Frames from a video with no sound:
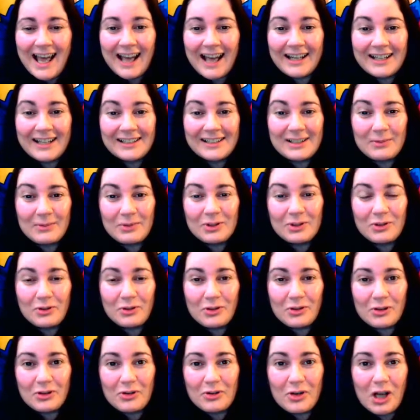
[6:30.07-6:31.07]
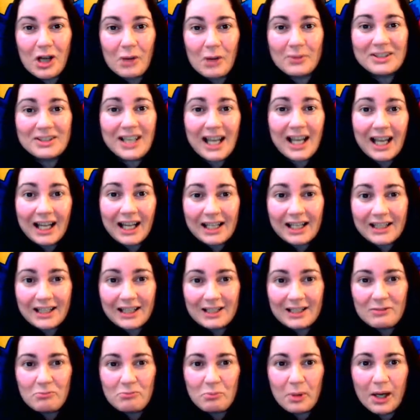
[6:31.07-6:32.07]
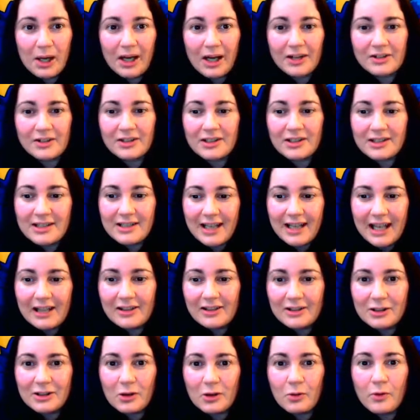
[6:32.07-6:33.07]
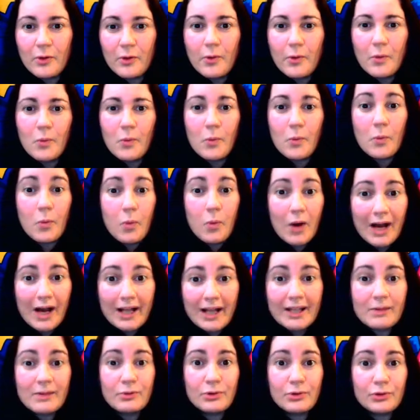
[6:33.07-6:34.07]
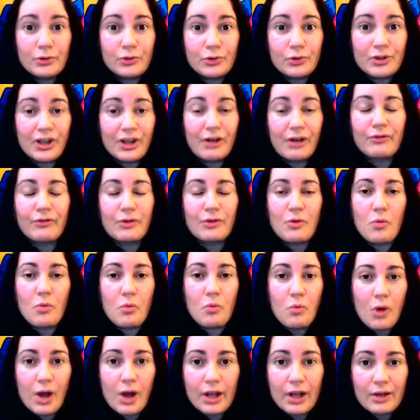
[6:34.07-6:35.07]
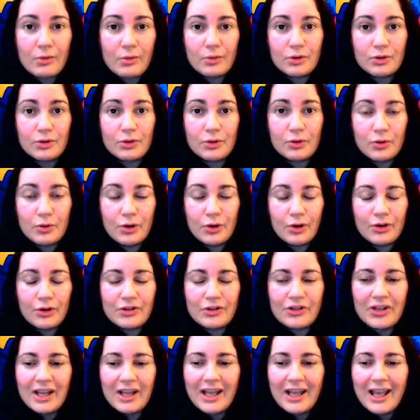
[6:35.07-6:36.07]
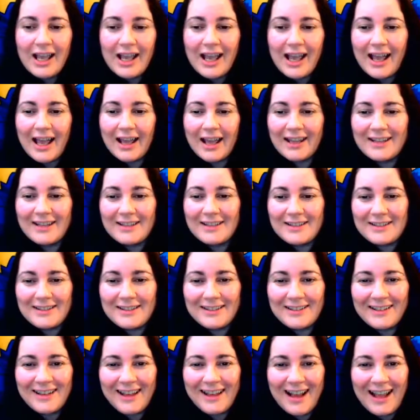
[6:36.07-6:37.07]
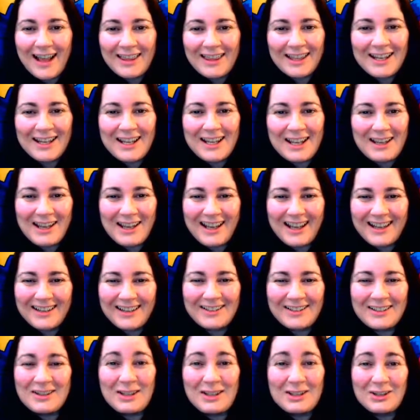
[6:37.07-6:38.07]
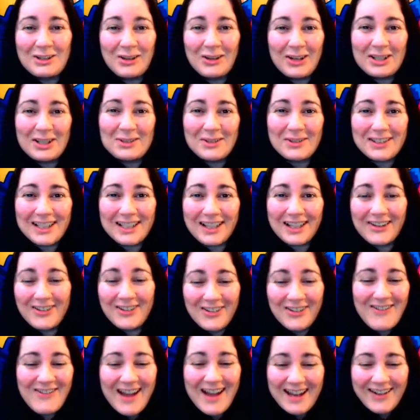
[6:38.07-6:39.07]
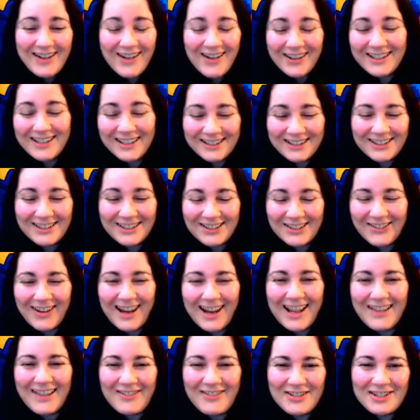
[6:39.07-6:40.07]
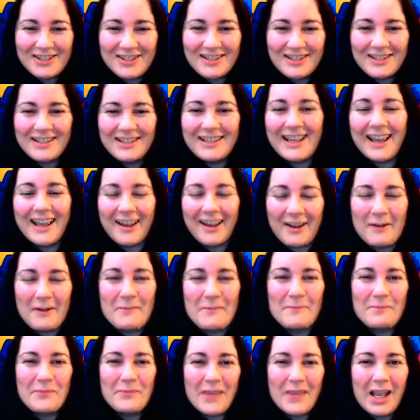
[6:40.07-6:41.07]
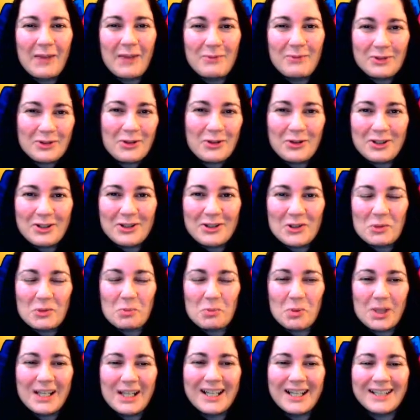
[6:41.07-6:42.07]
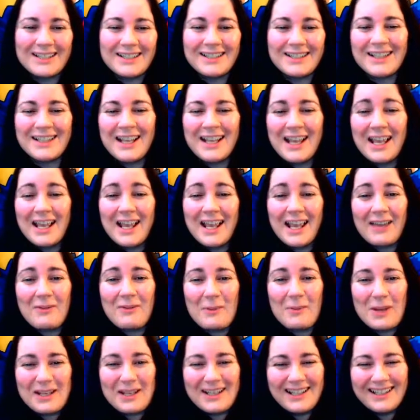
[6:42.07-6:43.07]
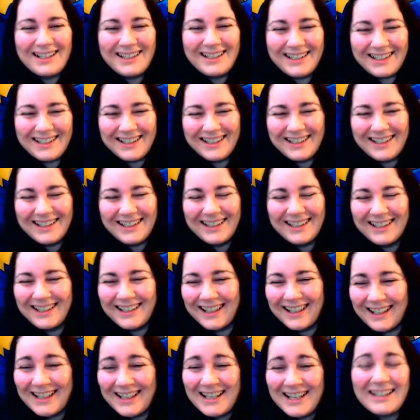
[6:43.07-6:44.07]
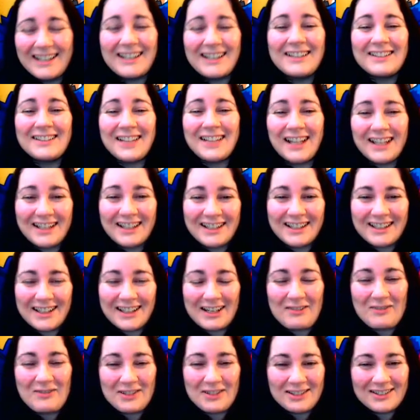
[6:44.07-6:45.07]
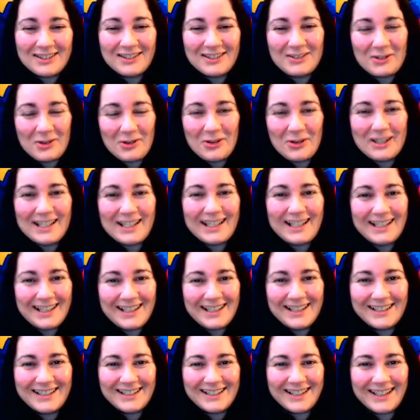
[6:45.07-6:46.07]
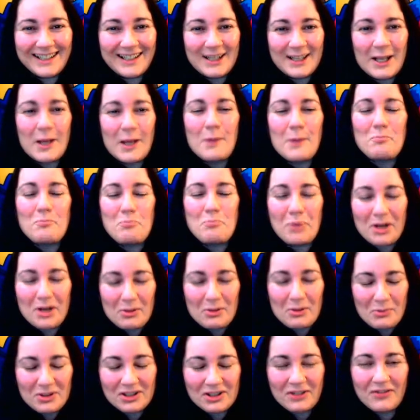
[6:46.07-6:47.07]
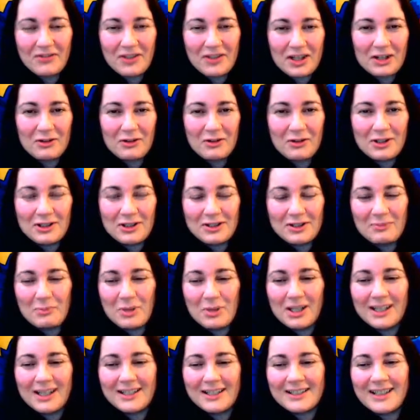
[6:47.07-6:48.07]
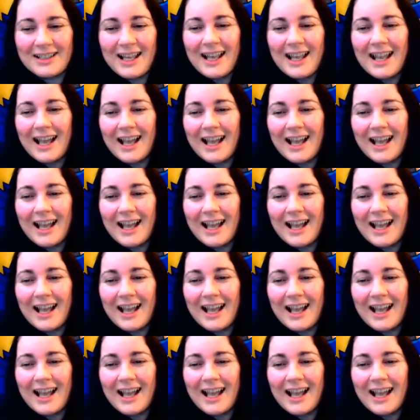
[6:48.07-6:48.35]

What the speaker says: And as I was going through it, I was highlighting parts and telling her why it was so different and why it was so good. And I think the two of us are sitting going, oh my God, this is great. It was, yeah, it was a good experience. It was the entire thing was not easy, but it was a very good experience.